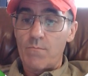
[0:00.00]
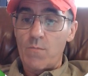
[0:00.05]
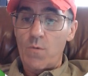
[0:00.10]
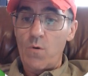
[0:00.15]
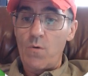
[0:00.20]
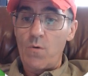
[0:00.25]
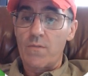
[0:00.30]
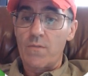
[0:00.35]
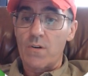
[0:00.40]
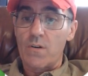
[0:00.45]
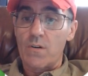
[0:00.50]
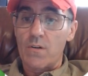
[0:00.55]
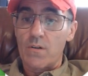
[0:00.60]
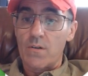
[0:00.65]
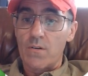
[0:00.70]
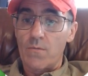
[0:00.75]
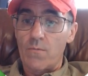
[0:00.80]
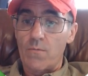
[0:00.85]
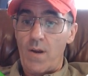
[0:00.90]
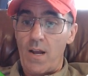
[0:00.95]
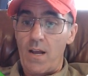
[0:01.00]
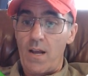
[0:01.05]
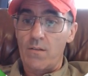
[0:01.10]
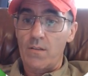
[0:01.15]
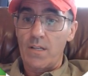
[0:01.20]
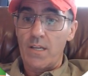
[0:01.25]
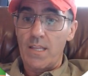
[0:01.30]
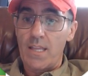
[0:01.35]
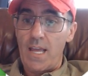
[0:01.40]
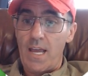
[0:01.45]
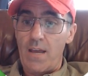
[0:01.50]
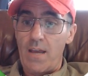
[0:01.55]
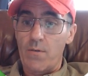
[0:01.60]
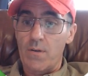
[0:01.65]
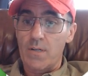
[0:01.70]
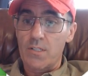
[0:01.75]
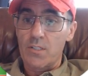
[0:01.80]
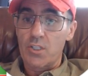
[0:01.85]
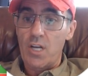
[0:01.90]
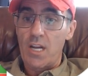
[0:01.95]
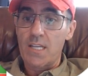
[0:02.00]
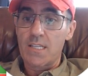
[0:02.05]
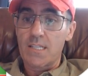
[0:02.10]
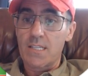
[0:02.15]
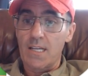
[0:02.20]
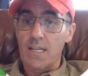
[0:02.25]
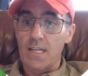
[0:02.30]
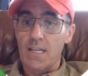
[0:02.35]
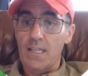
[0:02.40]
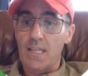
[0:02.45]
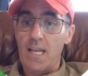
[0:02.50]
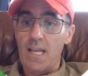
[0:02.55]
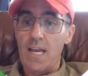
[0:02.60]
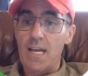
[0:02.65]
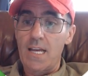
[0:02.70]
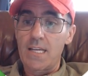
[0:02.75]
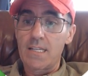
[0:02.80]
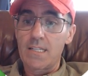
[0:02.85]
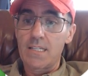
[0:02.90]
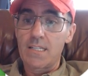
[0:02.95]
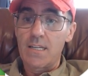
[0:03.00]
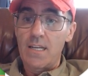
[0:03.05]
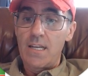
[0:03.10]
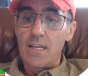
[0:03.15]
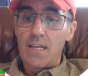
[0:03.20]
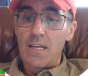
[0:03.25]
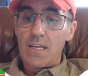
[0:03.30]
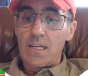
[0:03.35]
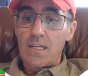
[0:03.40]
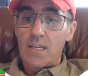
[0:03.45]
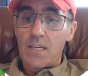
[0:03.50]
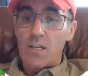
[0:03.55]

win on Mover. Wow, look at that one. Jason Klein.